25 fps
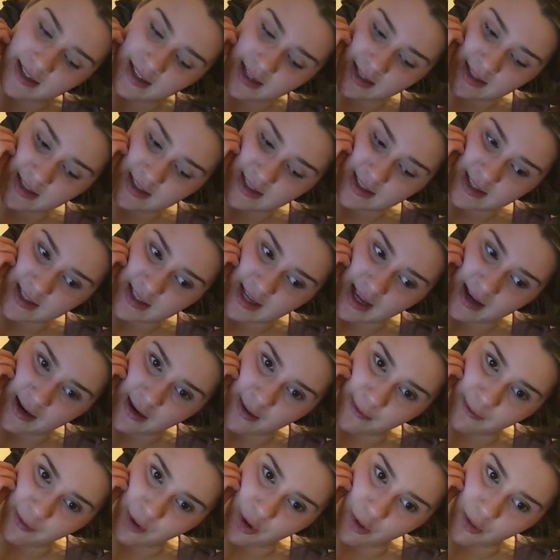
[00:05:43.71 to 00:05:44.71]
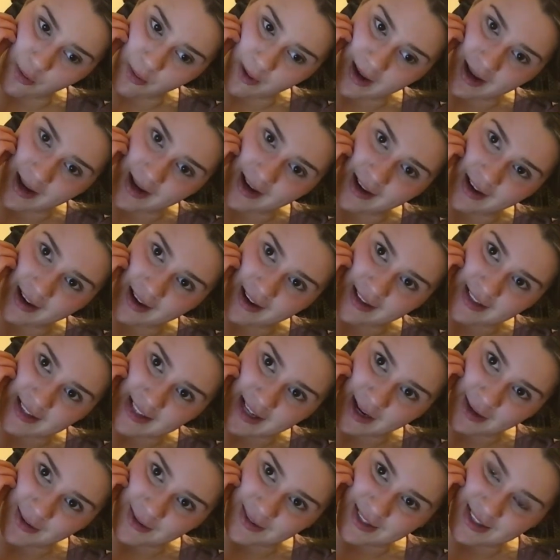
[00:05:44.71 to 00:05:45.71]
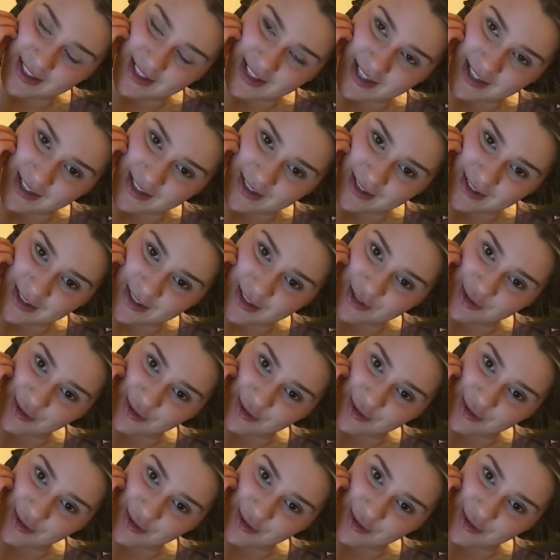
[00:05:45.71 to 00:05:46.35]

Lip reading: instead of going downstairs